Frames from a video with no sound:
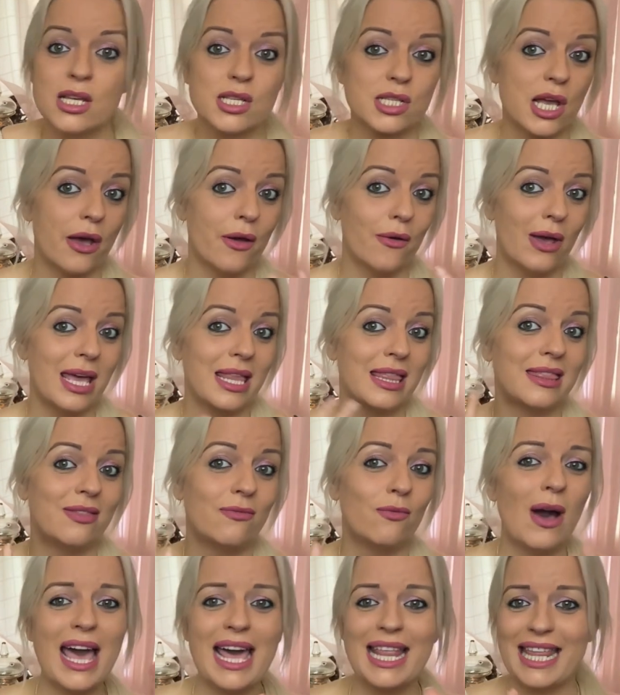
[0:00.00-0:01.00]
So
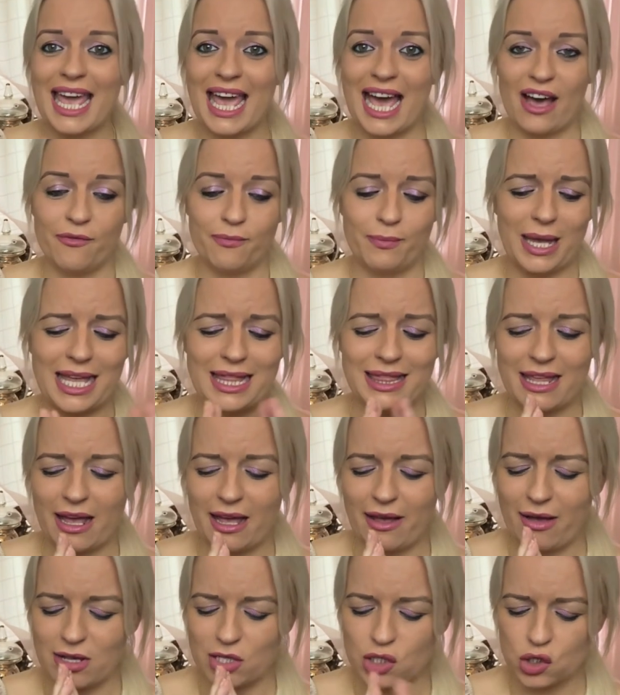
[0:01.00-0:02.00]
where they have been,
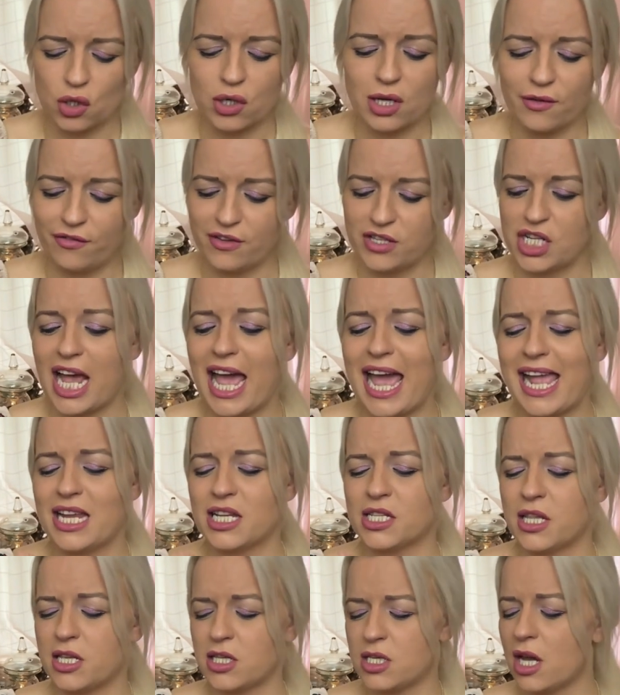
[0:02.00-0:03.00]
they're a sucker for
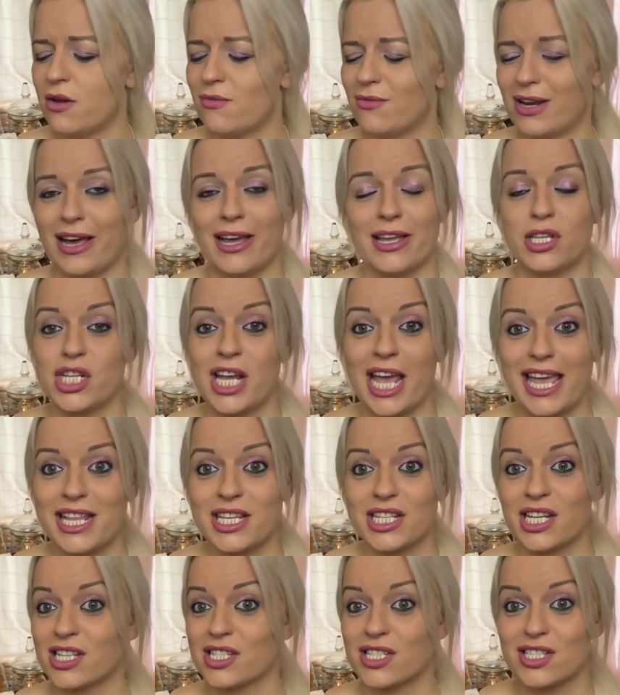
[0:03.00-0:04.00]
change, they don't like
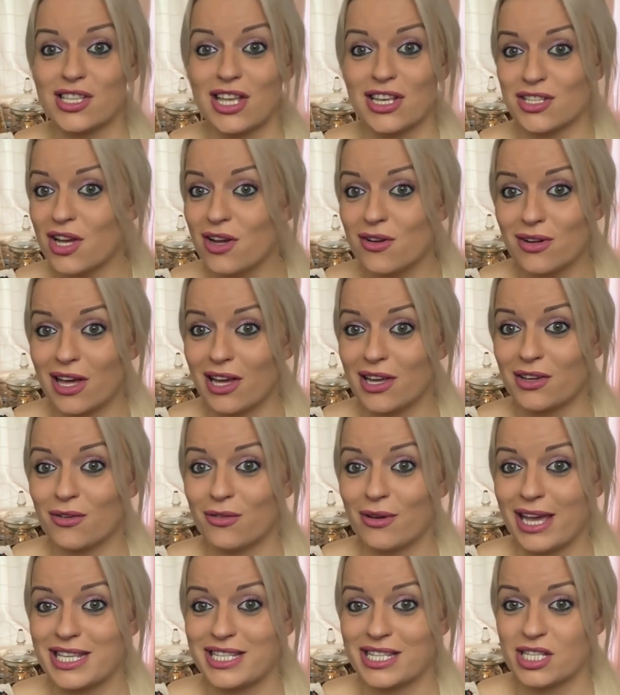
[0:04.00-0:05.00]
changings, they don't like
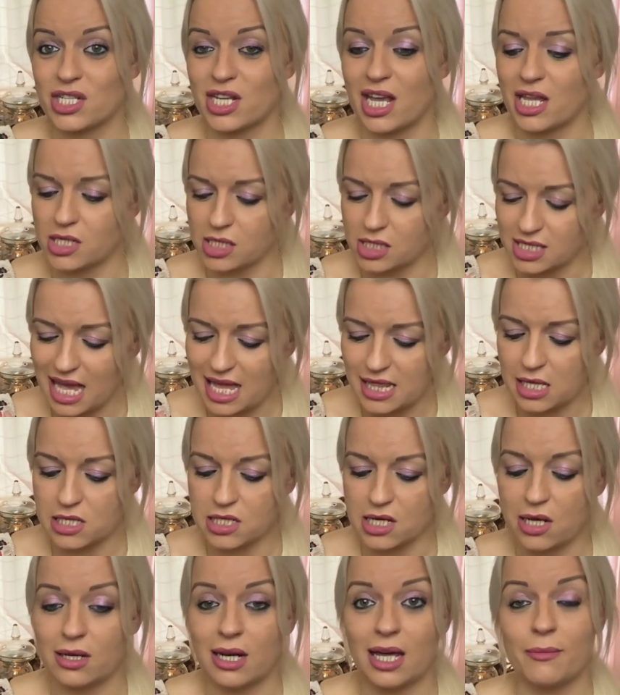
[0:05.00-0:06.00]
creating changes, and they
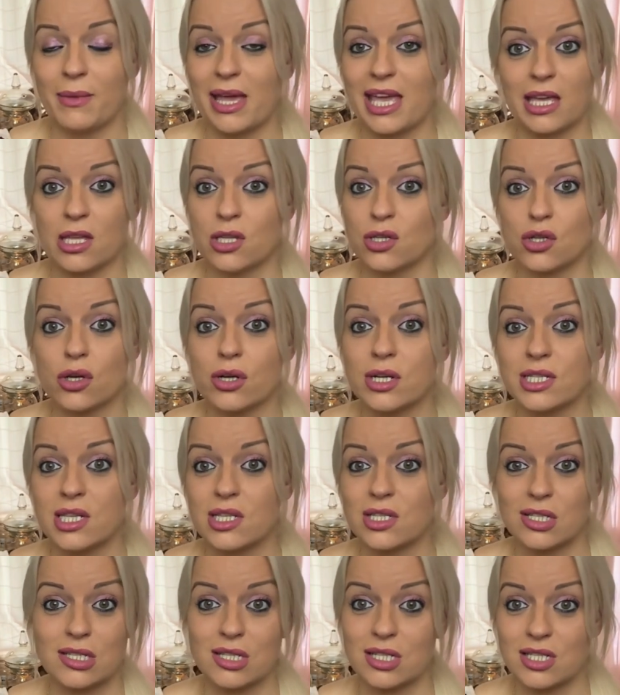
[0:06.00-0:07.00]
don't like making
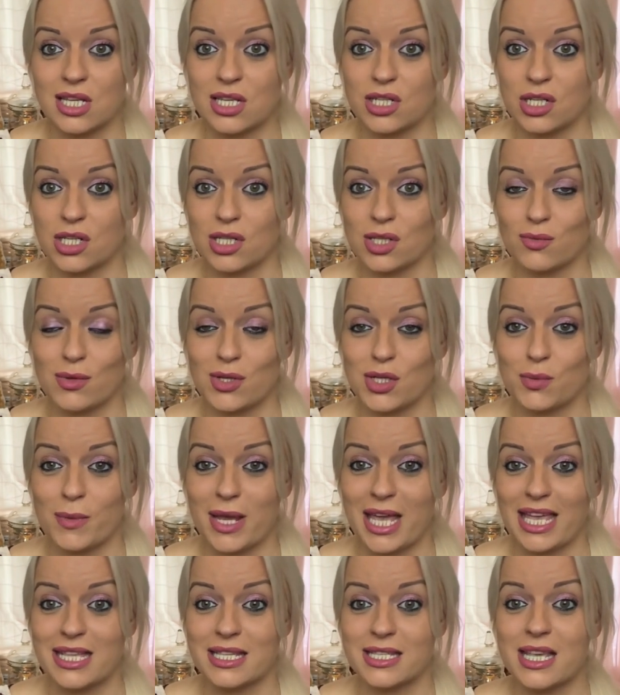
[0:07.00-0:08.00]
choices and decisions, which
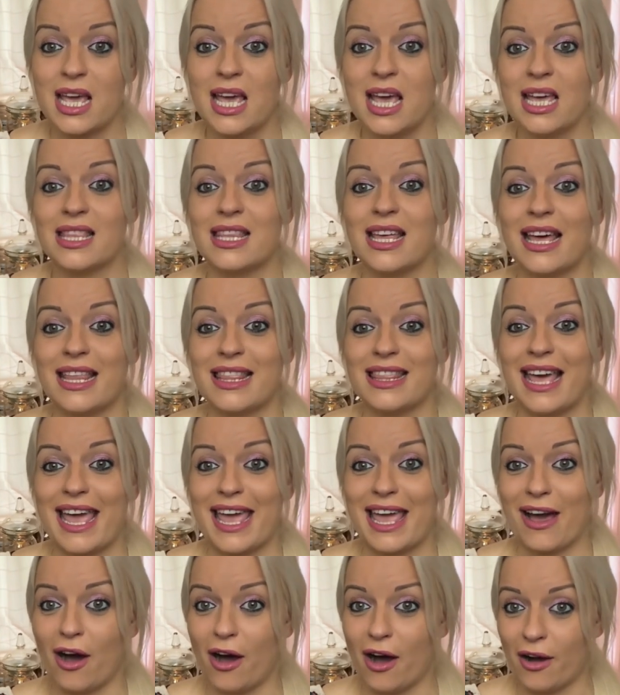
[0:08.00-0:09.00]
means that
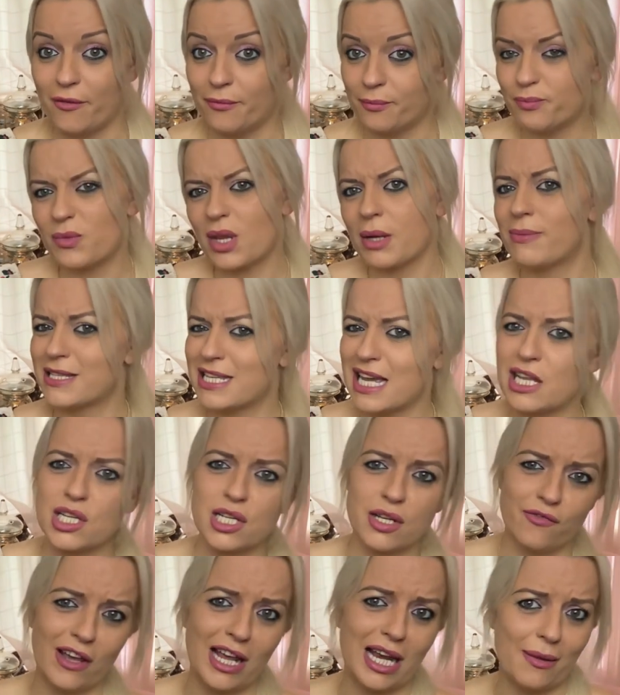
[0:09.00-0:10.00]
they are
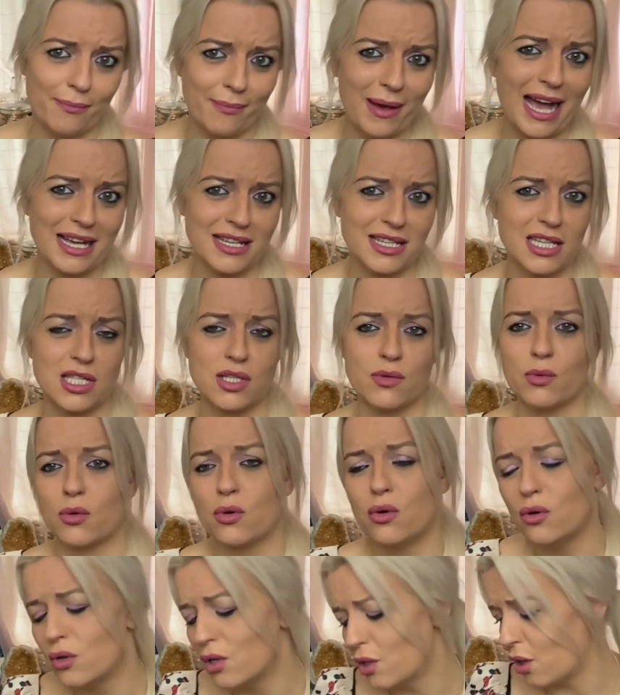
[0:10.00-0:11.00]
potentially feeling backed into a
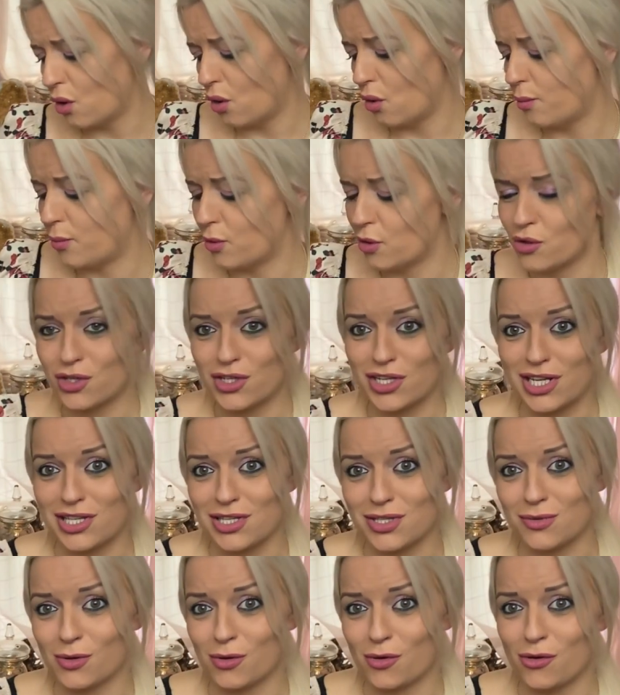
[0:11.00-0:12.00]
corner or pushed
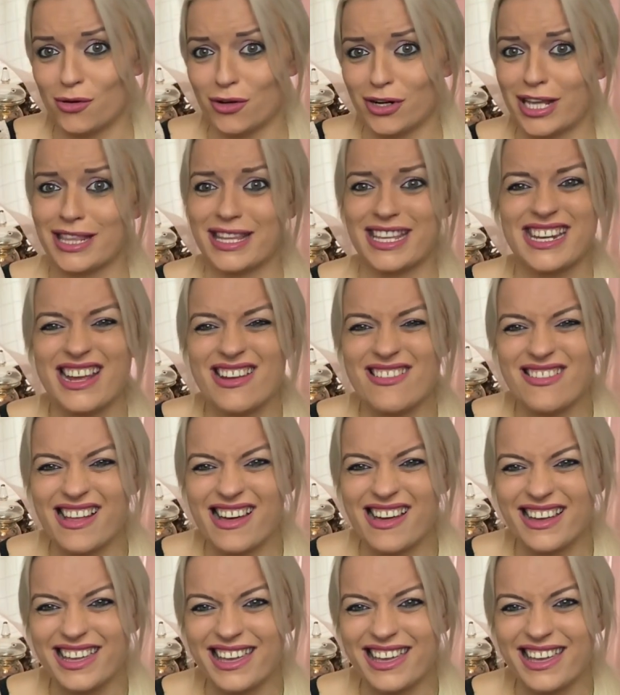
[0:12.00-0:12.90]
into a corner. They don't